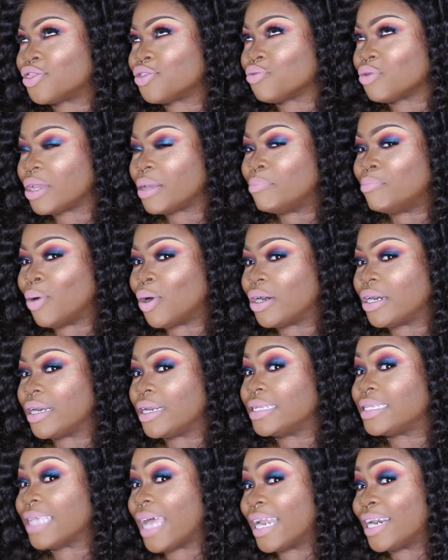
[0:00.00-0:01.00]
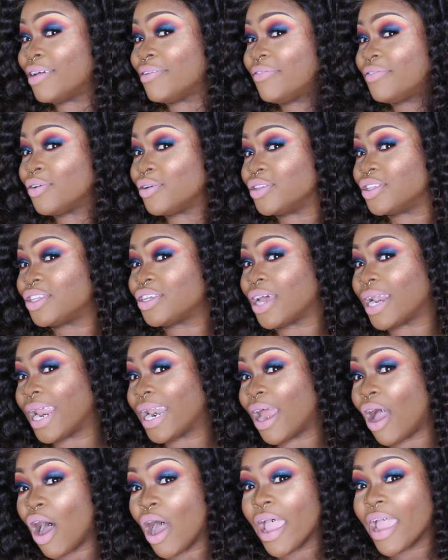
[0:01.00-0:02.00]
3 bundles and a frontal,
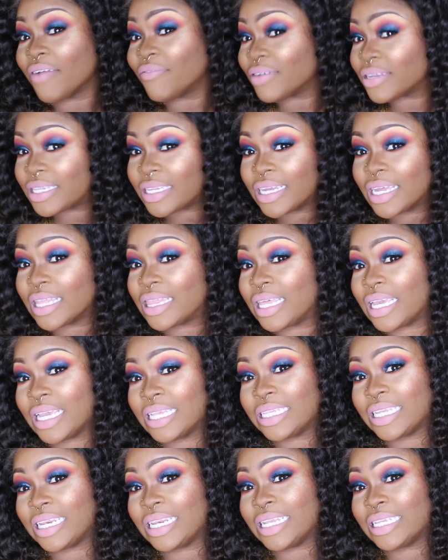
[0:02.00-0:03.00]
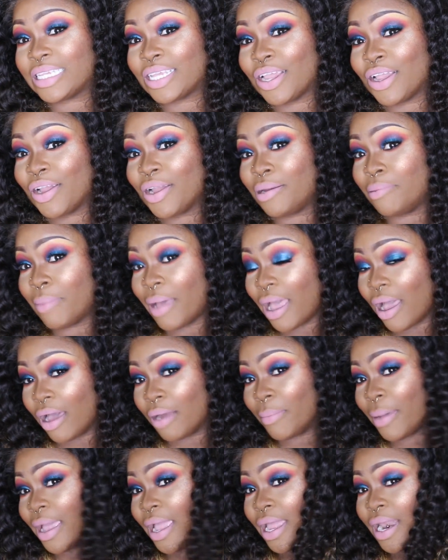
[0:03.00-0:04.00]
and every single thing is in this hair
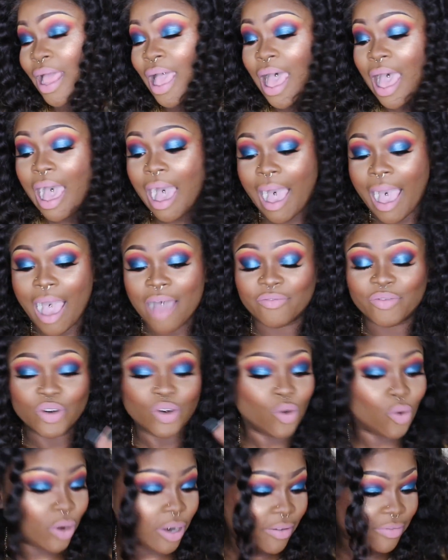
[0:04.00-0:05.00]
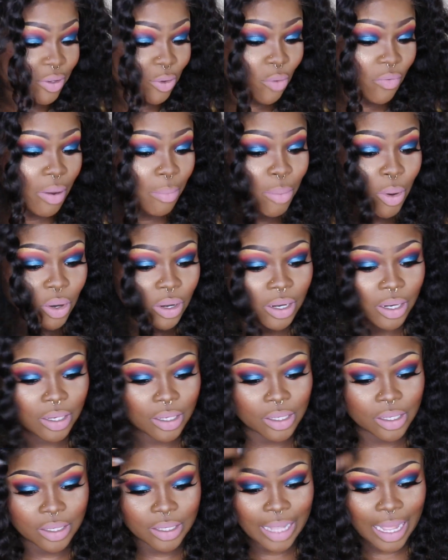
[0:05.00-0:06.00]
on my head. I have no leftover
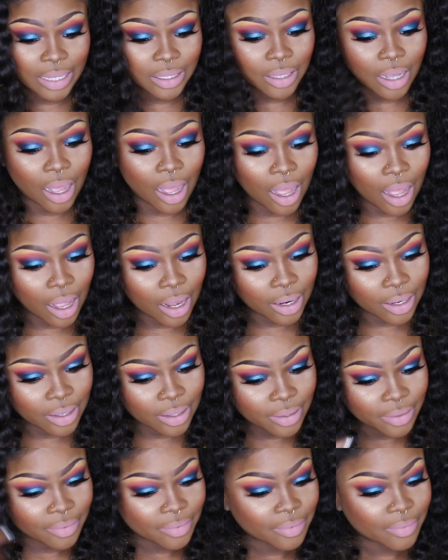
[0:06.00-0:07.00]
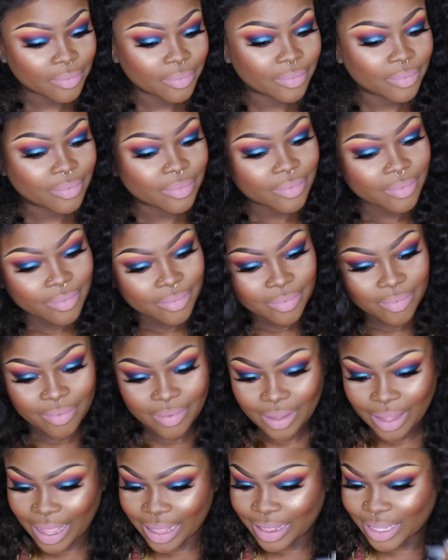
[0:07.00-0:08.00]
bundles at all.
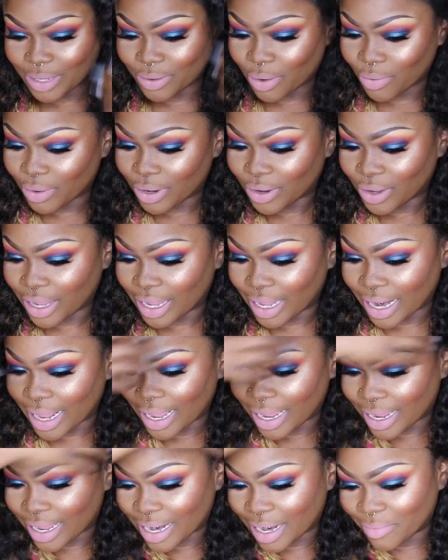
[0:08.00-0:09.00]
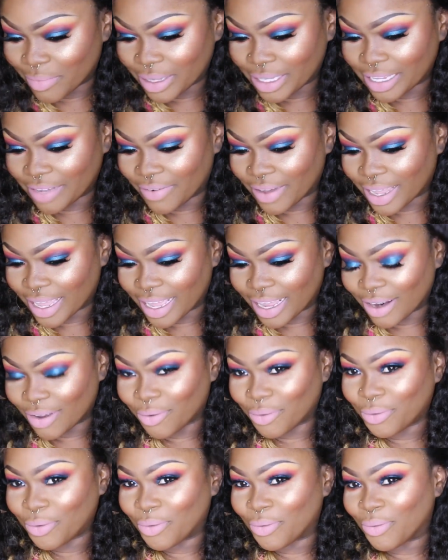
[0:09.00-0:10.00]
And this is what we're looking like. Let me see if I can.
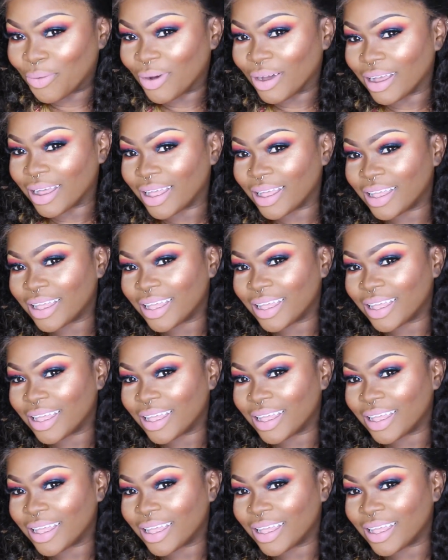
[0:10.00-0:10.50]
Ooh.